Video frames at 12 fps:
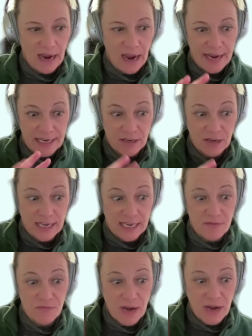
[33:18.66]
I
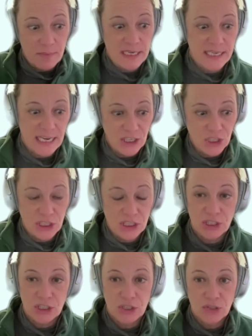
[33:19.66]
give recommendations
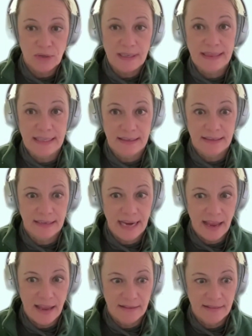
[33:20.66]
to strengthen
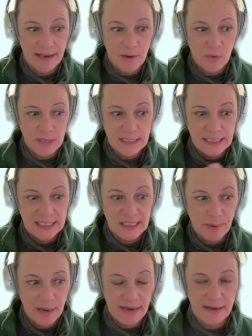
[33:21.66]
and they were
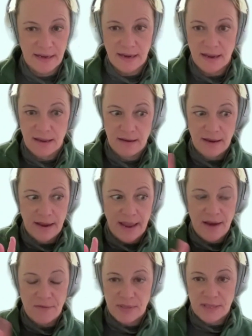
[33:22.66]
anticipating
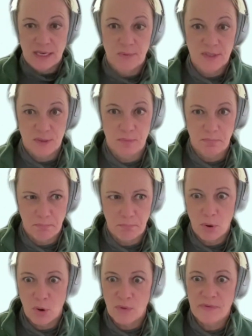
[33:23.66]
everything was
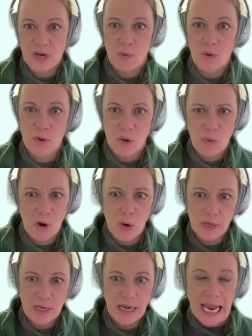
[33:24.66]
perfect, quote
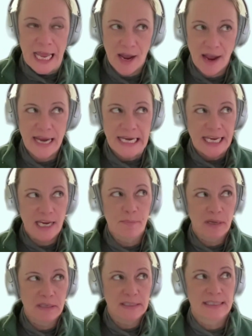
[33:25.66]
unquote. And I keep
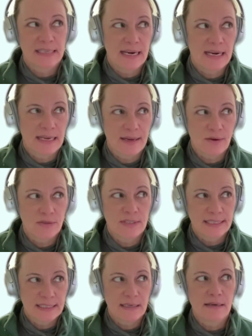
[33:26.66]
on saying, here's
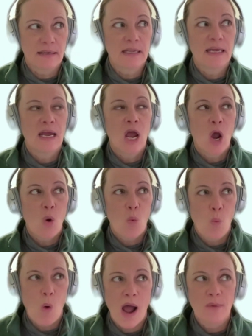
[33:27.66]
the deal.
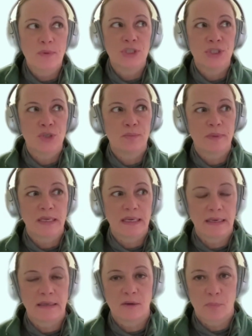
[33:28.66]
Why would you be
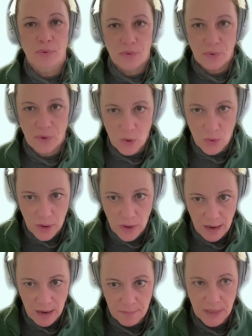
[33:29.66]
in a
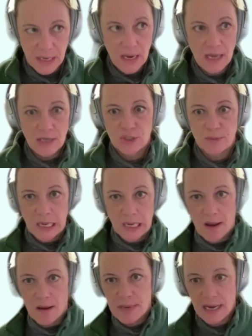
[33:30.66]
program to
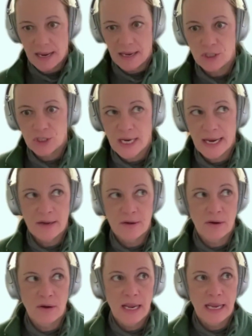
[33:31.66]
become an
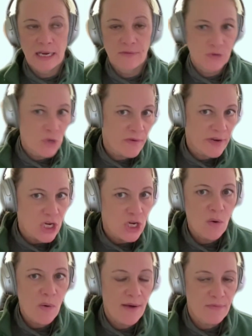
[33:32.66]
educator if you already
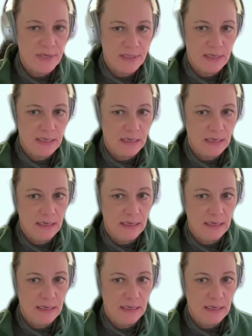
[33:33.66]
knew everything